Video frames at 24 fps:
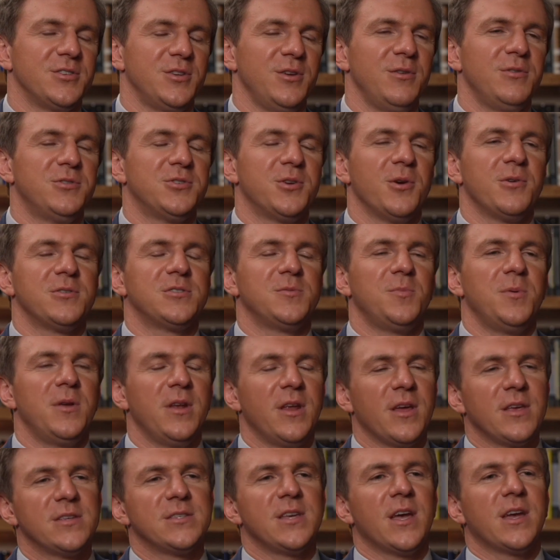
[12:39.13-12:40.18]
you chose to be an
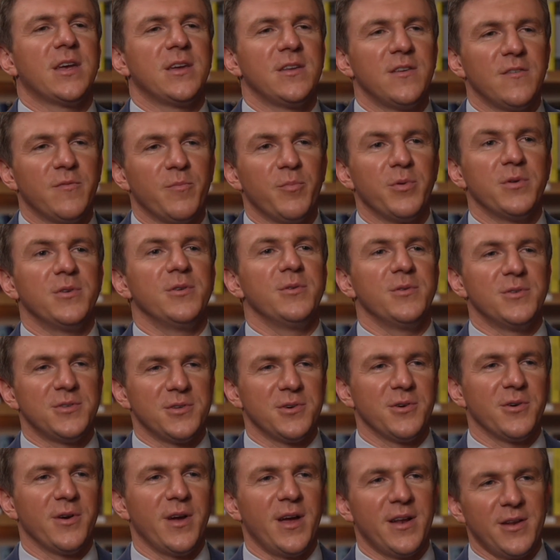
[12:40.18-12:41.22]
executive
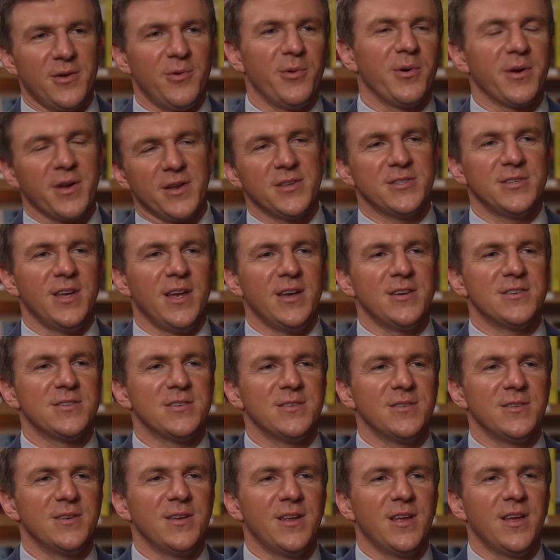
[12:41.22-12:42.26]
producer at an
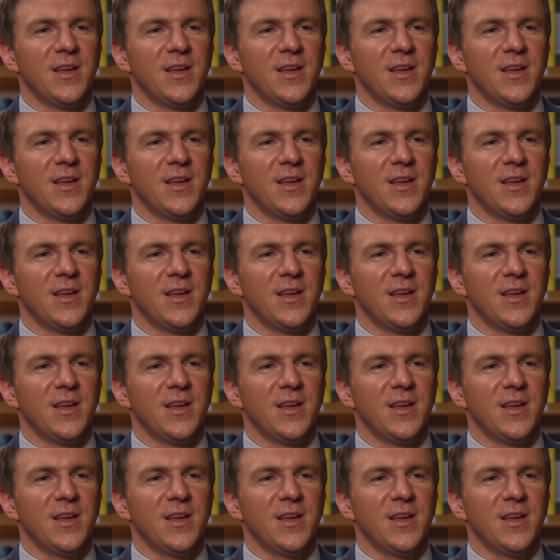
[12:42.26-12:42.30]
organization